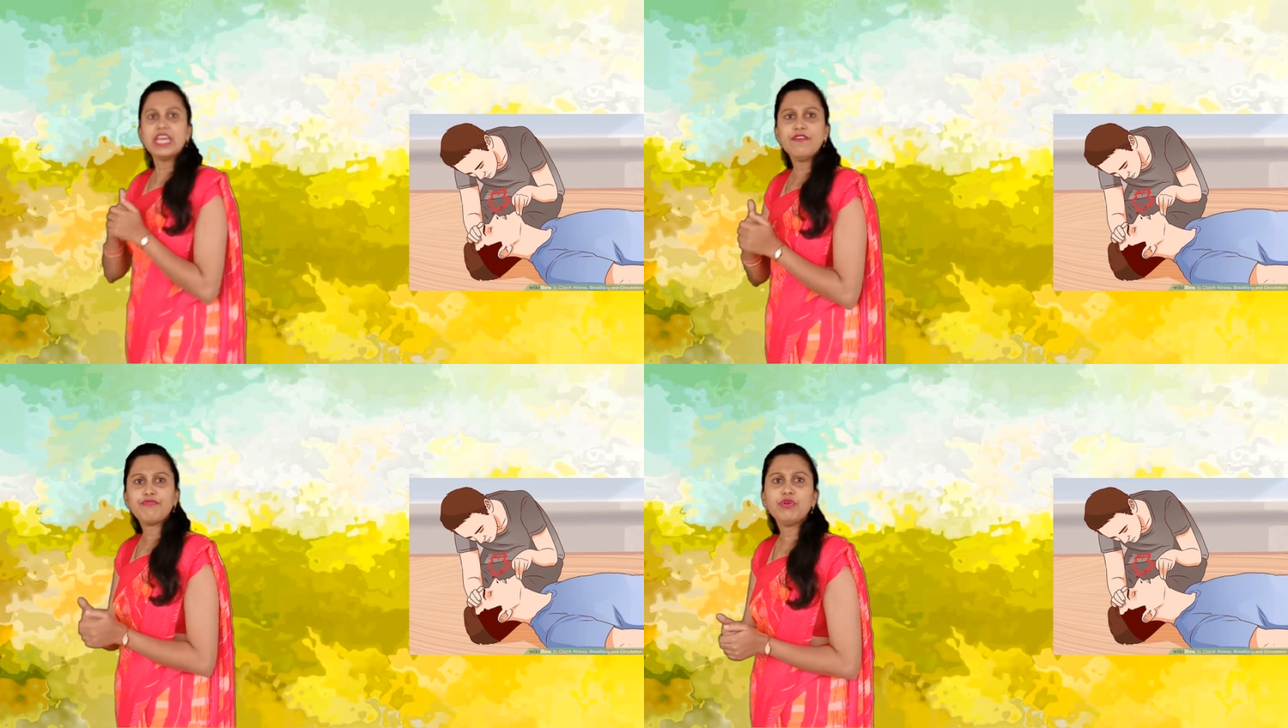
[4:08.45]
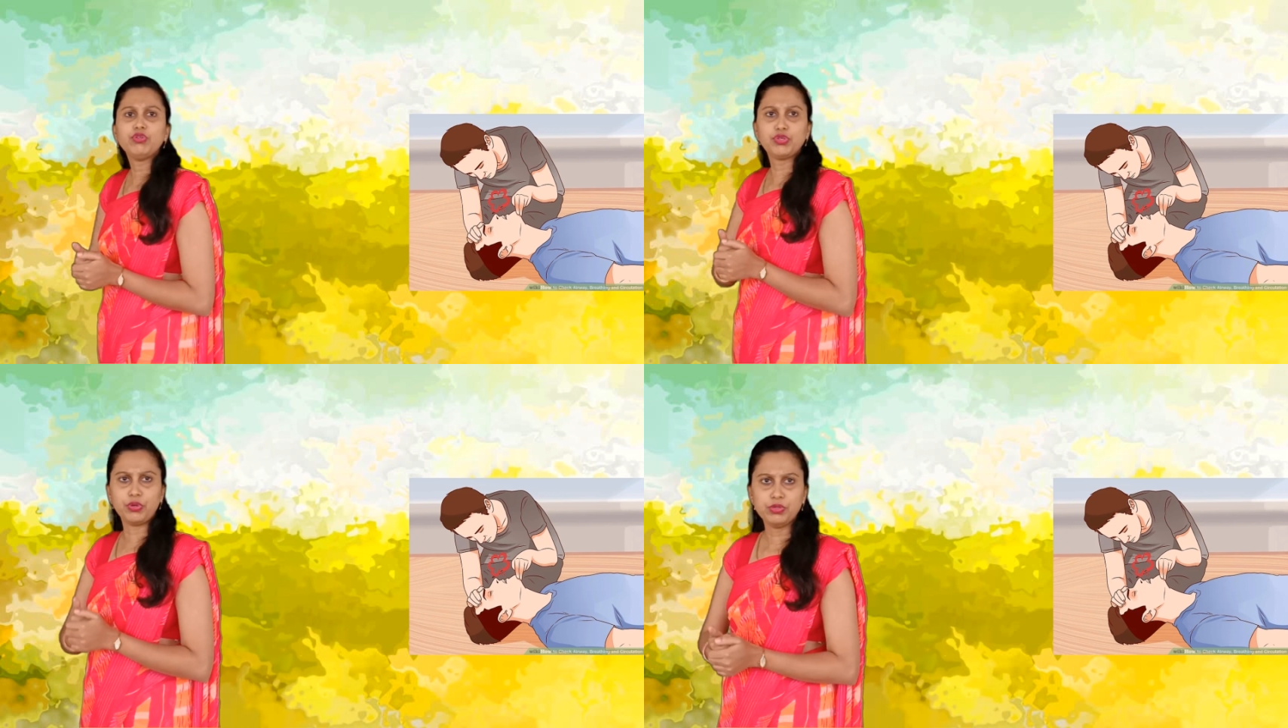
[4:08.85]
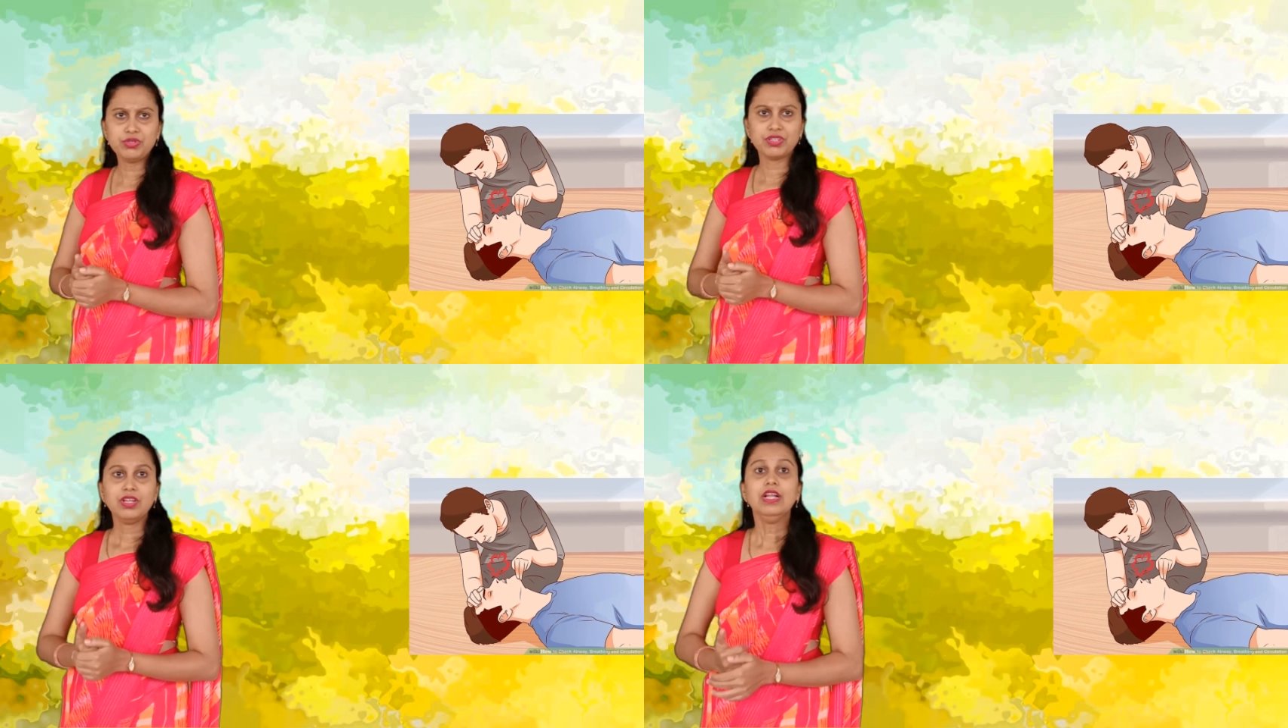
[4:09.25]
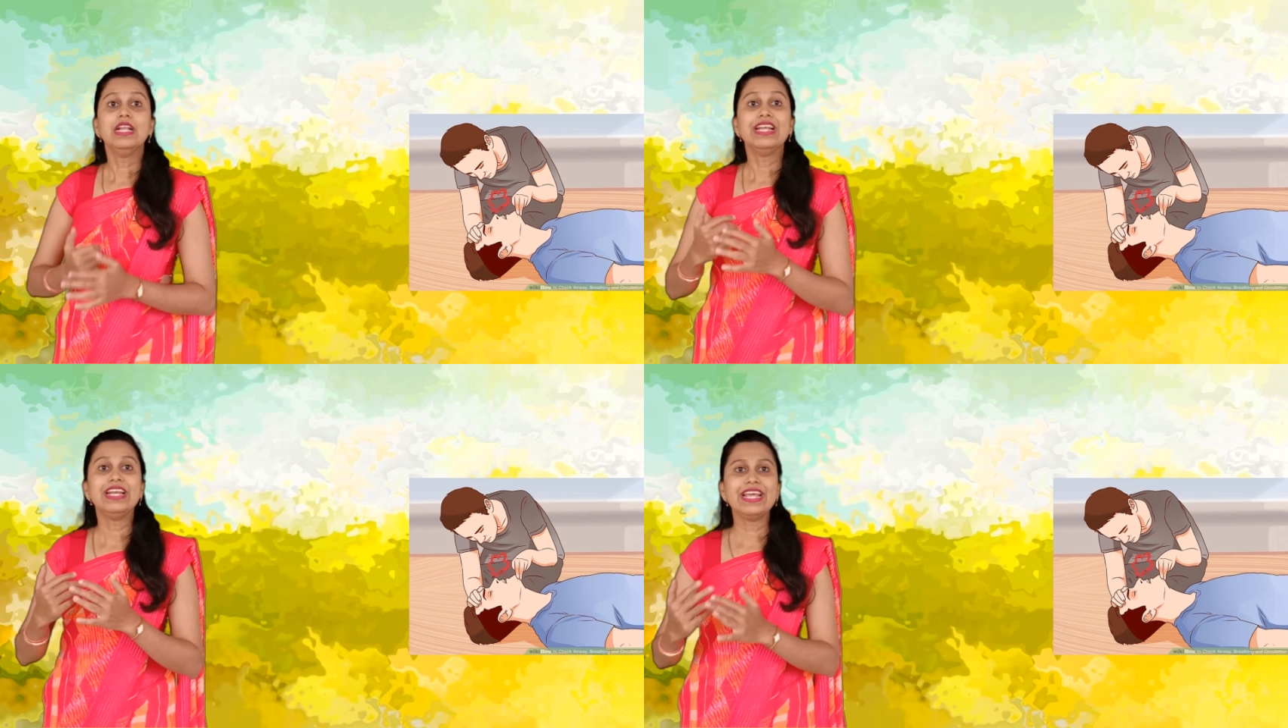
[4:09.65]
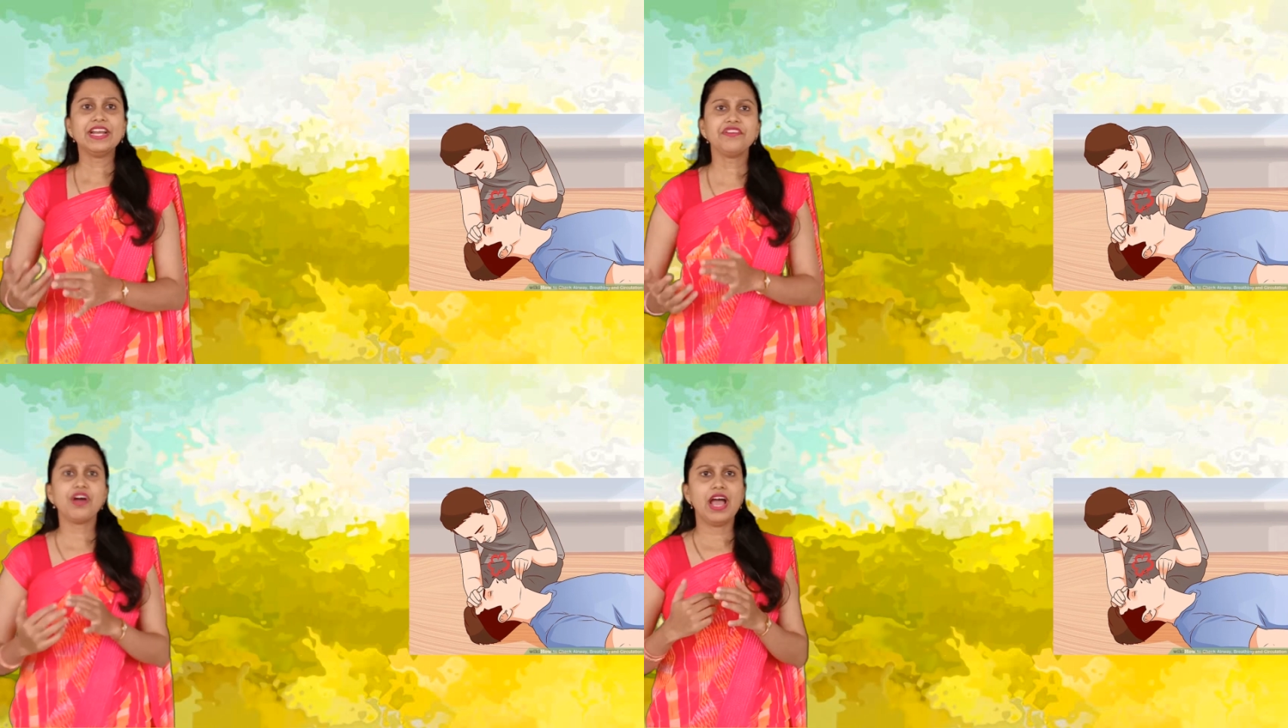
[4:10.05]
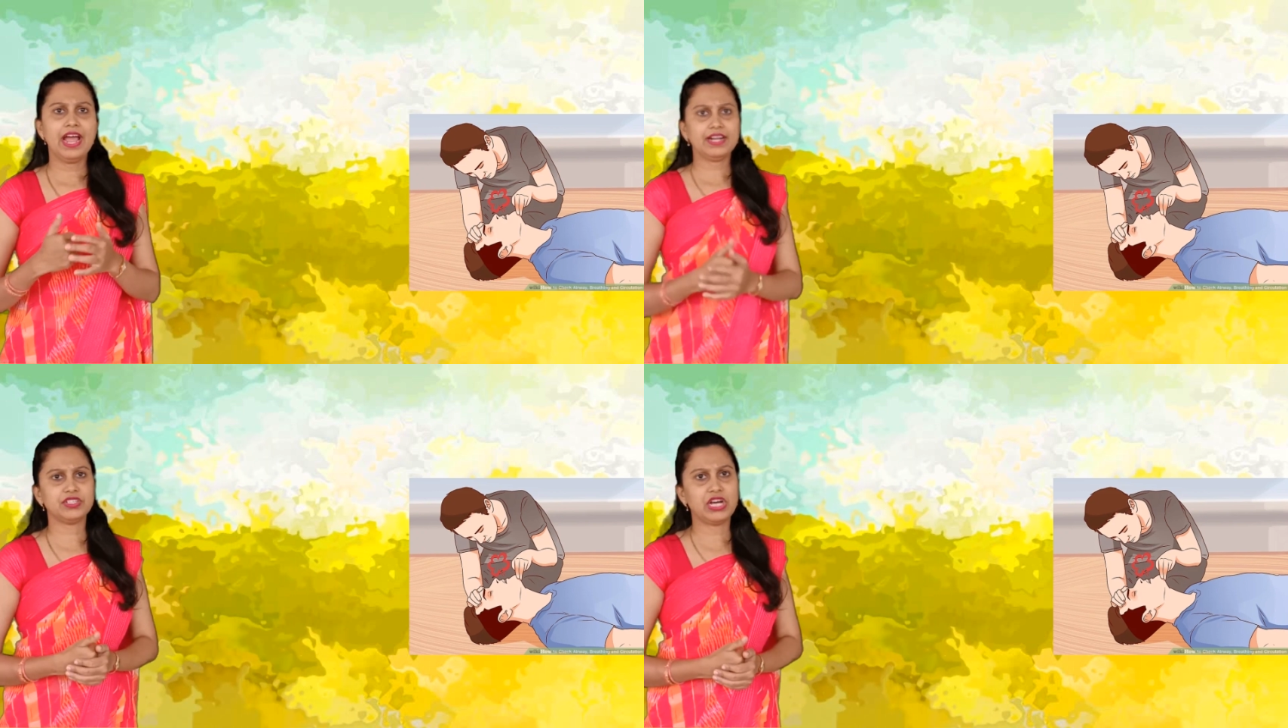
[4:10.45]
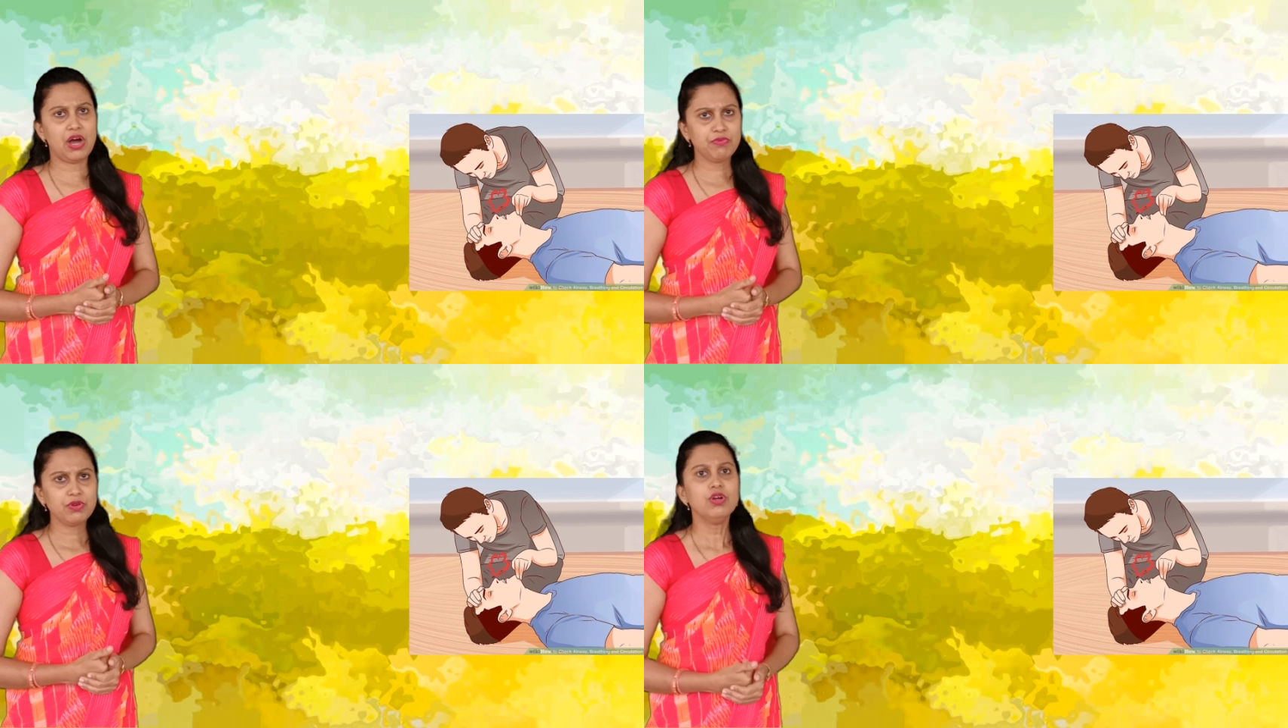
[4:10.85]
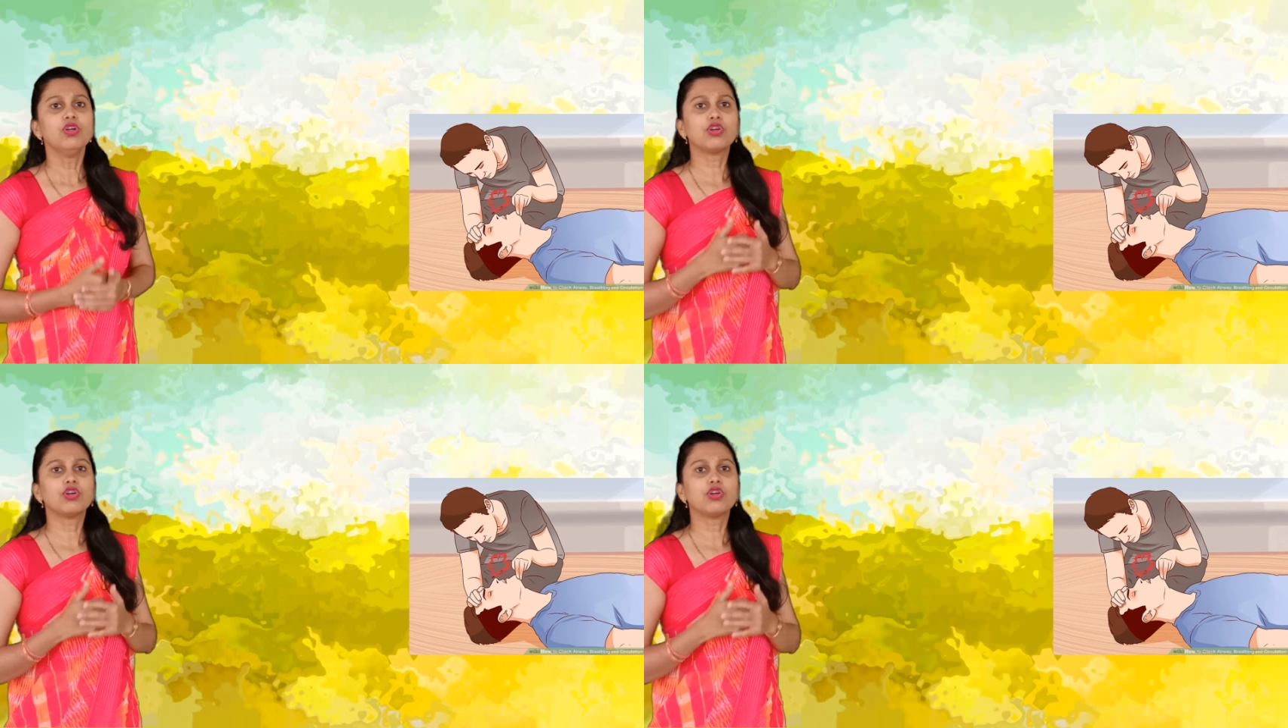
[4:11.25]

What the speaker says: If you don't, lean your head down